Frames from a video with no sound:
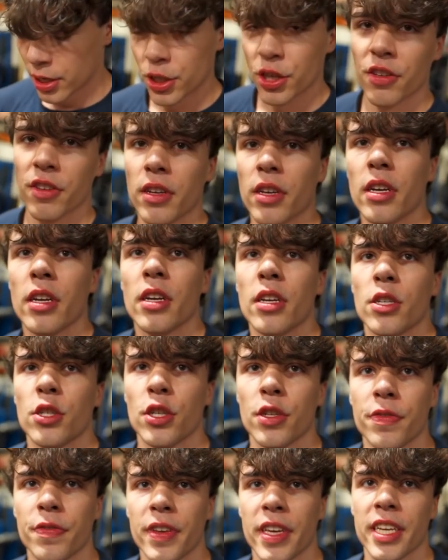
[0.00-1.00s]
feed them.
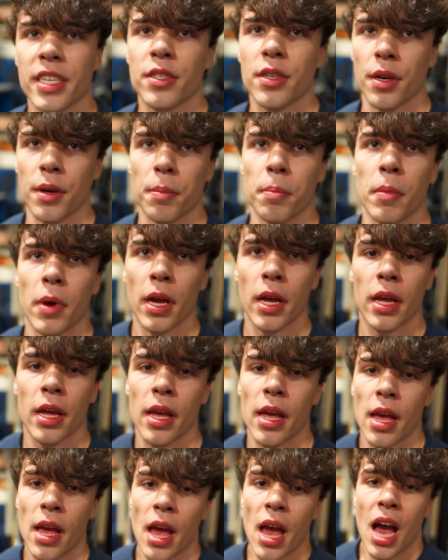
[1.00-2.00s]
She feeds them.
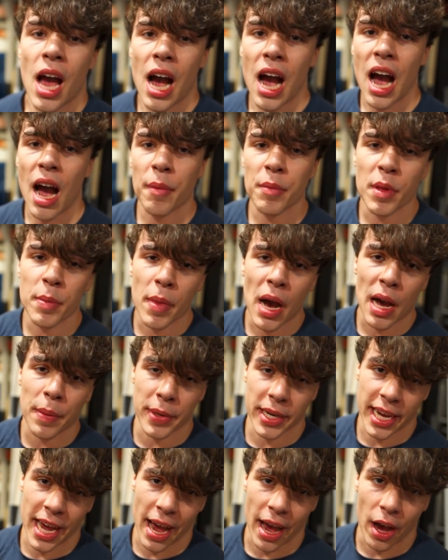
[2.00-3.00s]
I'm the
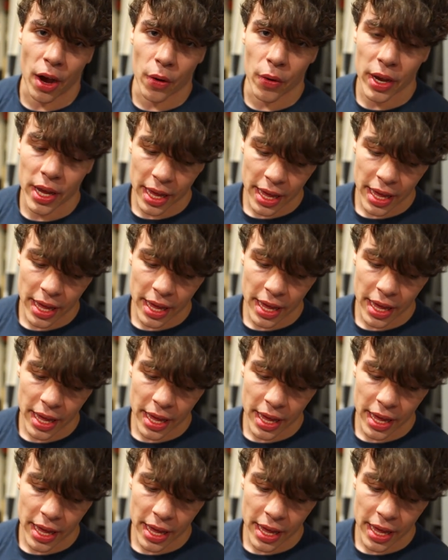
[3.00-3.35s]
mama cow,